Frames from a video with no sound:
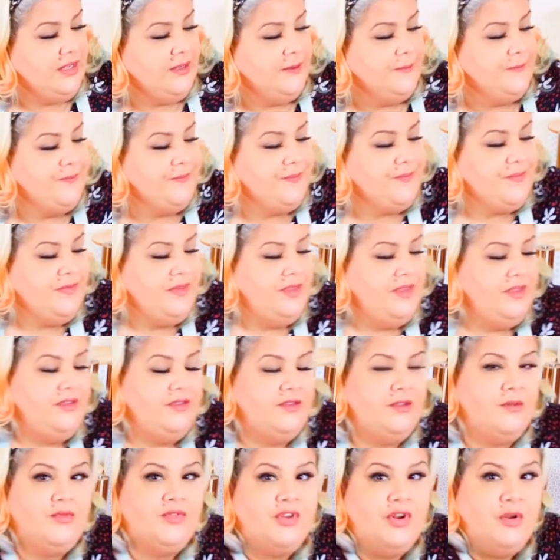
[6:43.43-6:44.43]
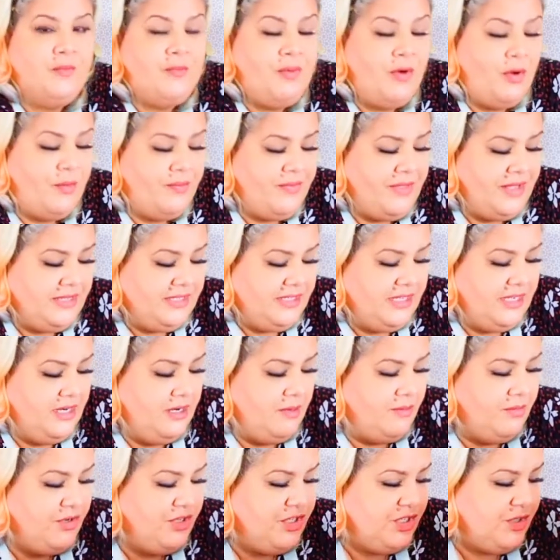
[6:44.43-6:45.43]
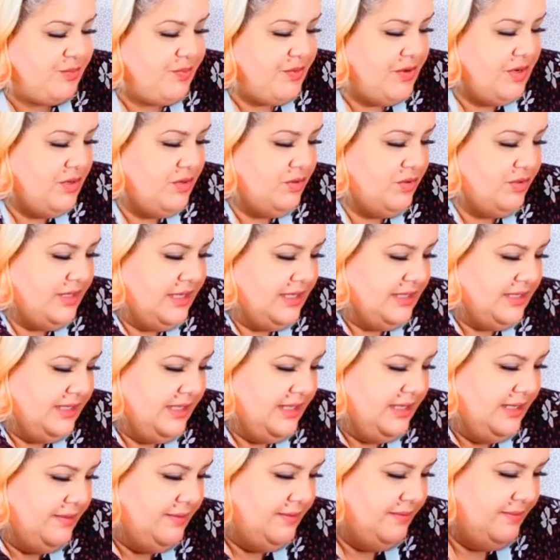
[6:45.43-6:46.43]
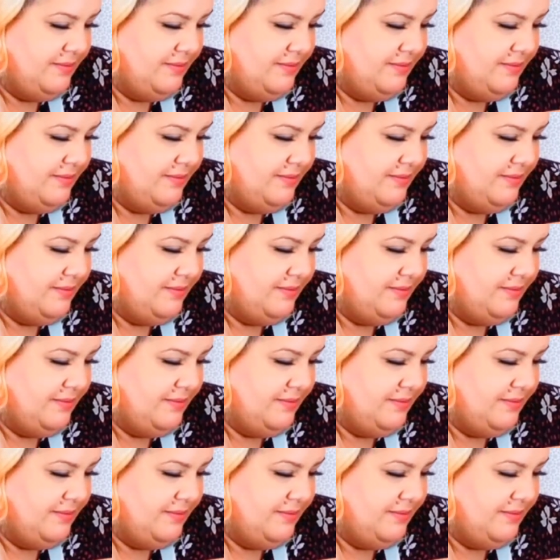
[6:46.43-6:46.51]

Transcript: So I'm just going to pop that in. I'm going to sprinkle that in.